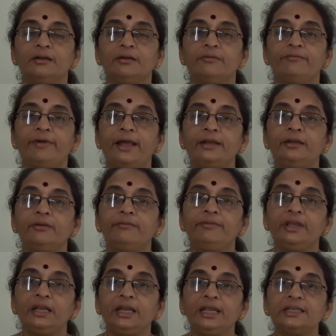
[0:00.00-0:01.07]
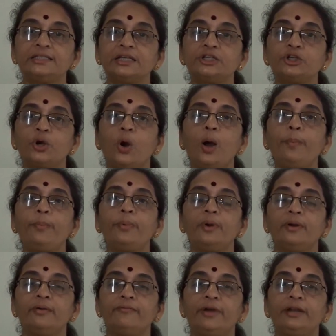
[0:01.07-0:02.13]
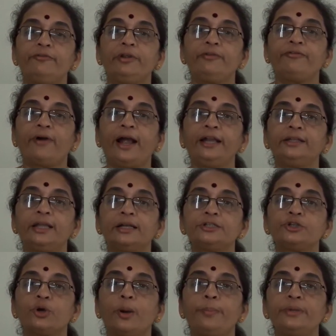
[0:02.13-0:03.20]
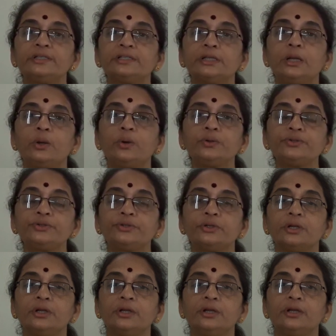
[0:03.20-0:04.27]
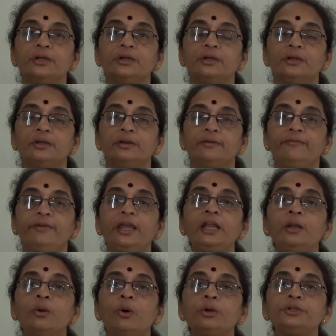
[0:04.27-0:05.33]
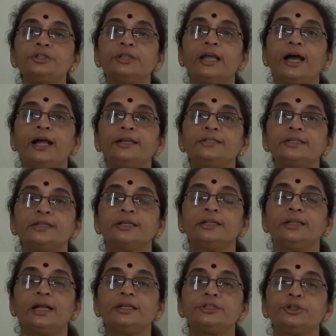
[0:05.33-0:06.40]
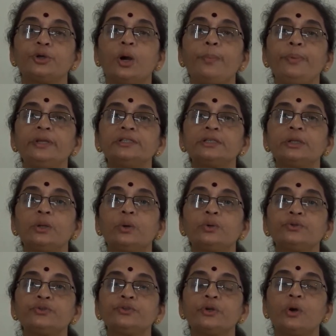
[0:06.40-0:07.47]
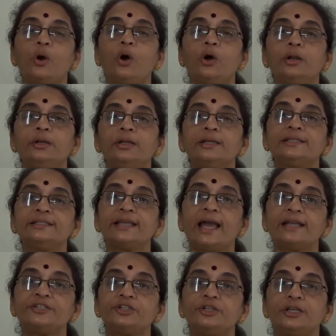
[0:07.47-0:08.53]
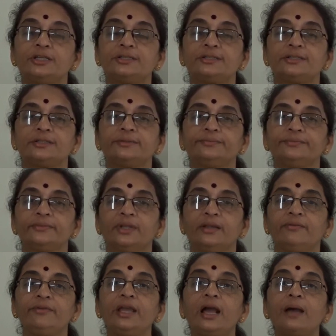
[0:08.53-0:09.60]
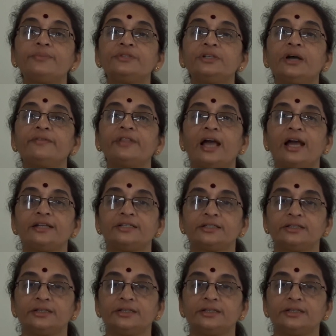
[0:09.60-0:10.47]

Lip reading: when we reach a shop, when we find that shop is closed, we note that that shop is closed on Saturdays. We observe that.